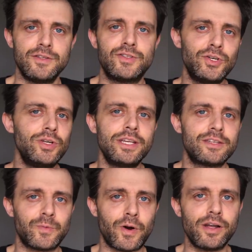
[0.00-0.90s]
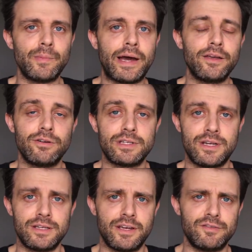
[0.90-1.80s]
Do you need to worry about your
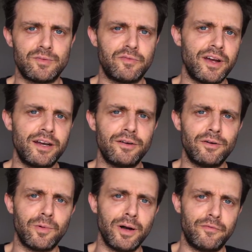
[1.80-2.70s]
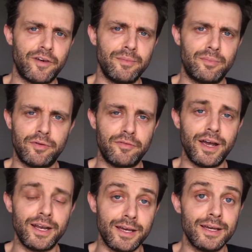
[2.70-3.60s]
internet service provider or Wi-Fi
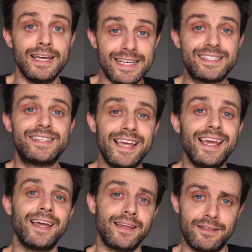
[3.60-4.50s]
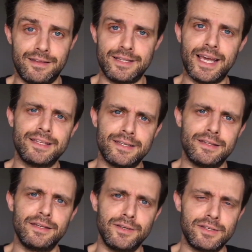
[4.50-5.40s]
provider seeing the data
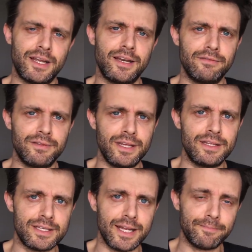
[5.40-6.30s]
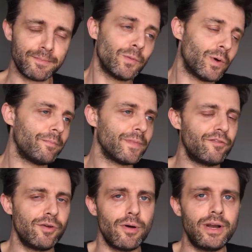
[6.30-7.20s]
that you send over the internet? Well,
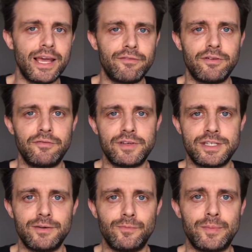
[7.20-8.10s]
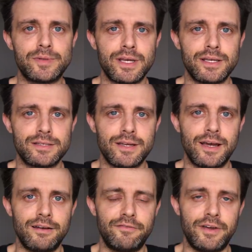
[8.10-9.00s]
if you only ever visit websites that
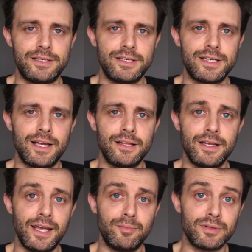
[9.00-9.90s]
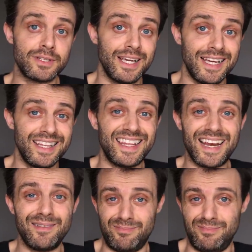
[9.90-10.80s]
have SSL enabled,
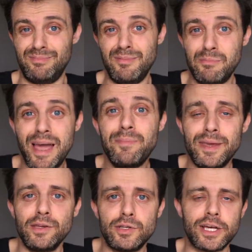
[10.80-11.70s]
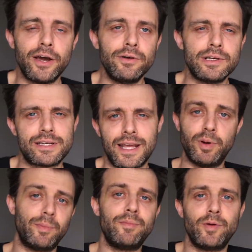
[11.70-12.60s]
then maybe you don't,
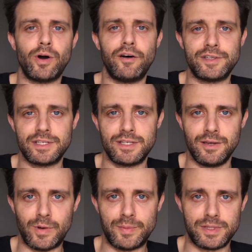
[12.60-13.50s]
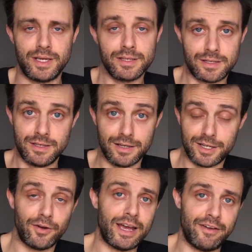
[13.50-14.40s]
but maybe you are visiting websites that
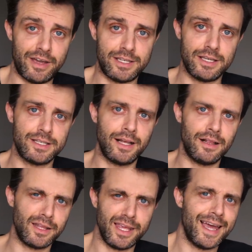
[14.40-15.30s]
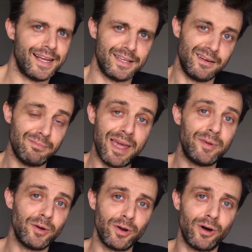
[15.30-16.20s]
don't have SSL yet, and
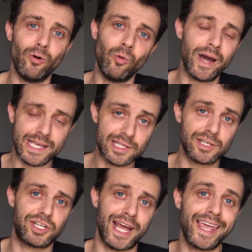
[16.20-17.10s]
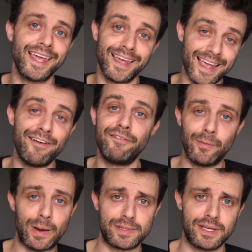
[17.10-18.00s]
maybe you're not always checking every
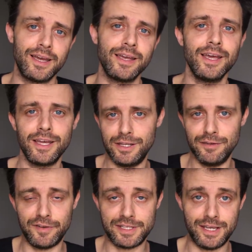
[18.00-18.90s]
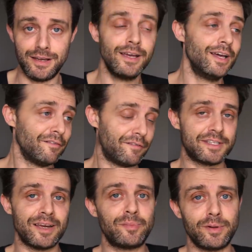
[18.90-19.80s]
website you visit. For
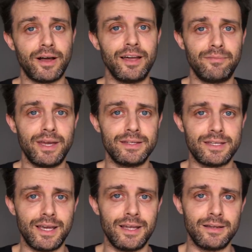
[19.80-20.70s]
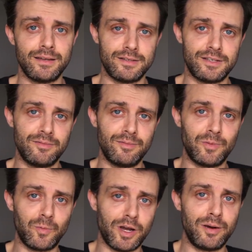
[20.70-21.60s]
example, I maintain some
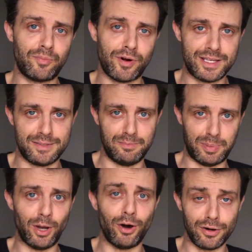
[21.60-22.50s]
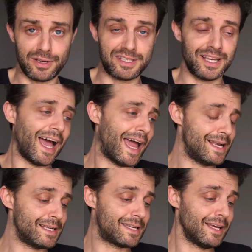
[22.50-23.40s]
WordPress blogs
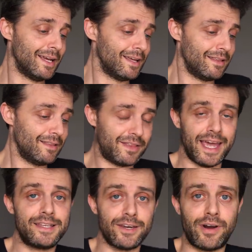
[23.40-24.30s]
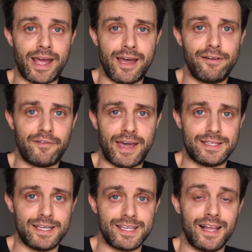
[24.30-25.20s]
and they don't have
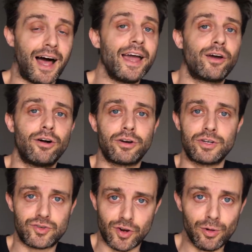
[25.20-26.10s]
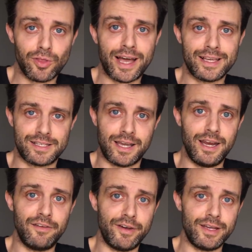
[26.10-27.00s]
SSL. I can't control that
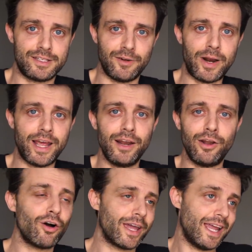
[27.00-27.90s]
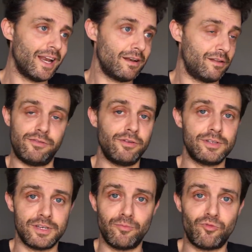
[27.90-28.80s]
side of it. So when I log in through
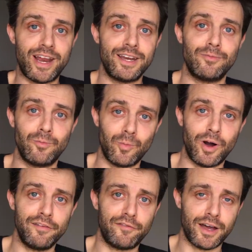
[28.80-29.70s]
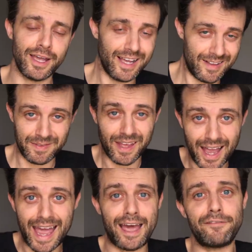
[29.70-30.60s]
some random Wi-Fi,
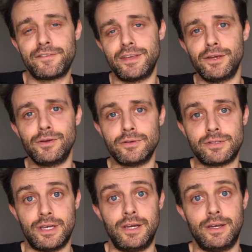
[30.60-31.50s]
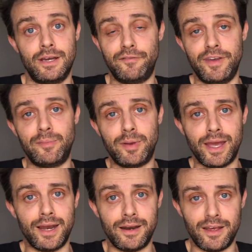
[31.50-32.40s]
I have to use a
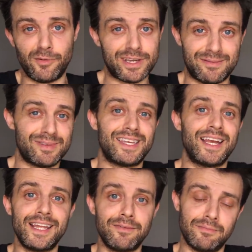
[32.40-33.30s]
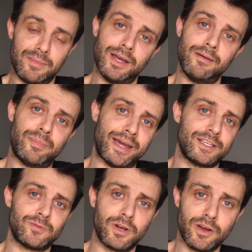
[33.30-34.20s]
VPN, otherwise I'm sending my
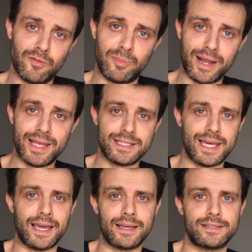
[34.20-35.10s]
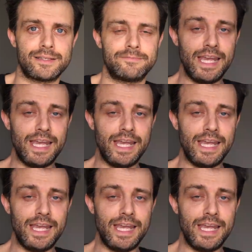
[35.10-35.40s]
password over plain text.